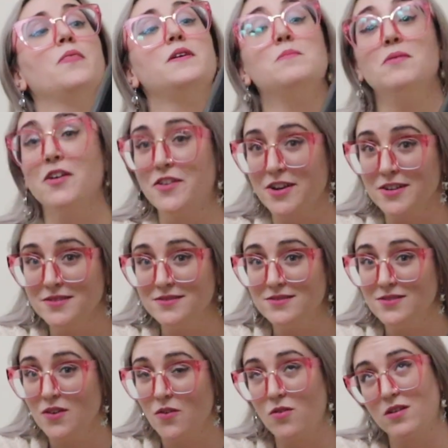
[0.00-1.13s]
the mother,
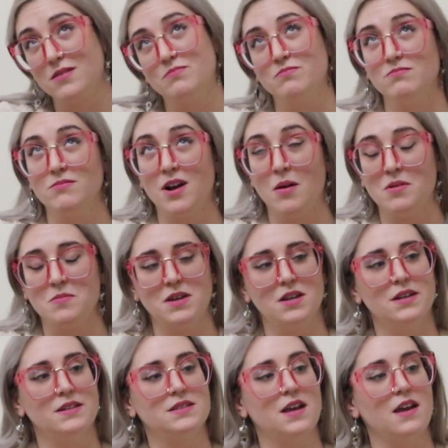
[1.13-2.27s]
or Mommy
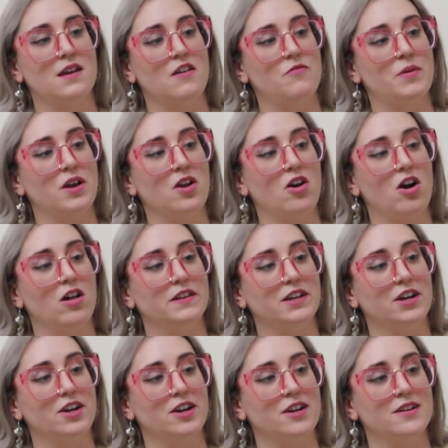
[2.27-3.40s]
Mead as I have been calling
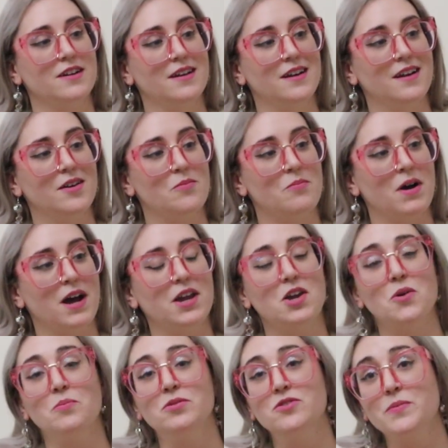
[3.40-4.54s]
her,
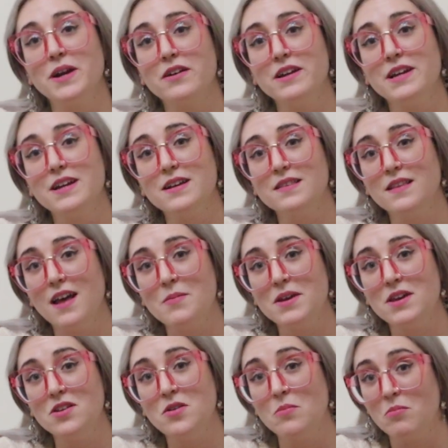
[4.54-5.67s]
my blueberry
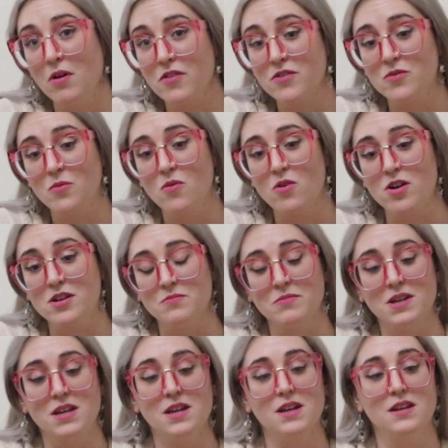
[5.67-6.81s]
lemon motherwort
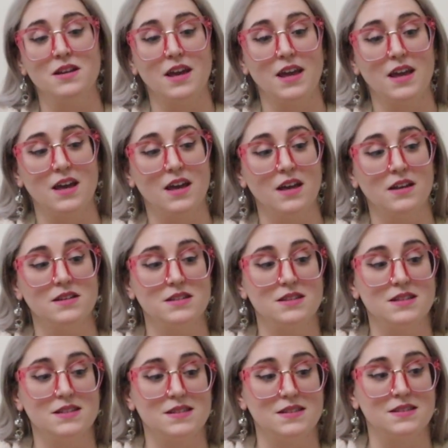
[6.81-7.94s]
mead, and
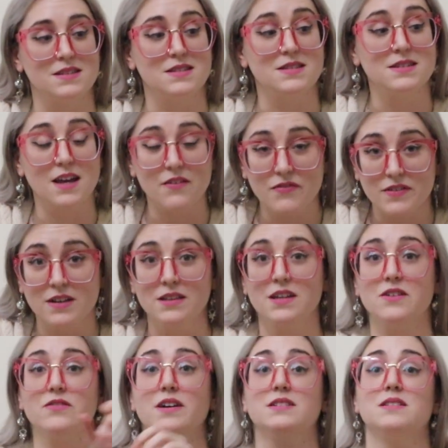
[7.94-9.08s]
this is
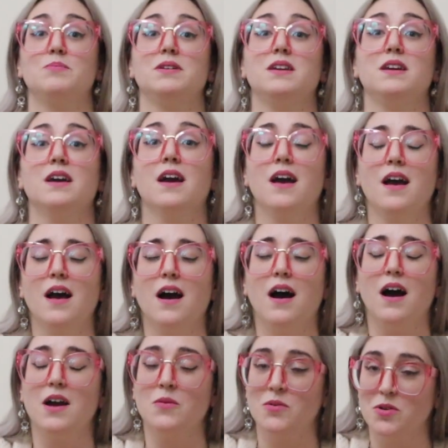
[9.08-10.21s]
definitely a recipe
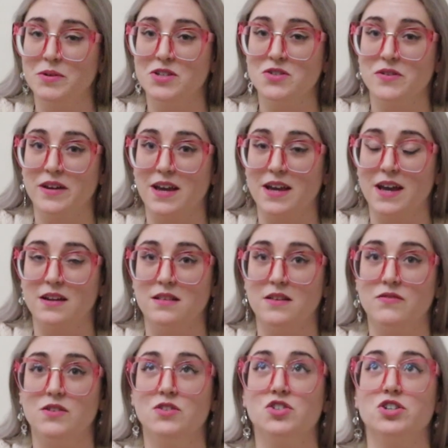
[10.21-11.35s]
I will be doing again in
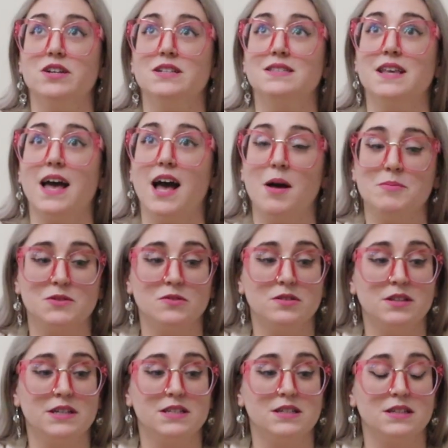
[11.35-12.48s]
the future. It's
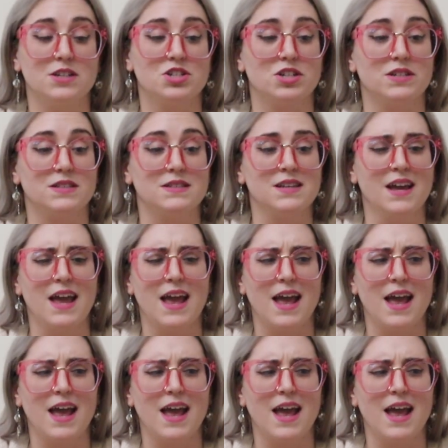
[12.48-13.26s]
absolutely delicious.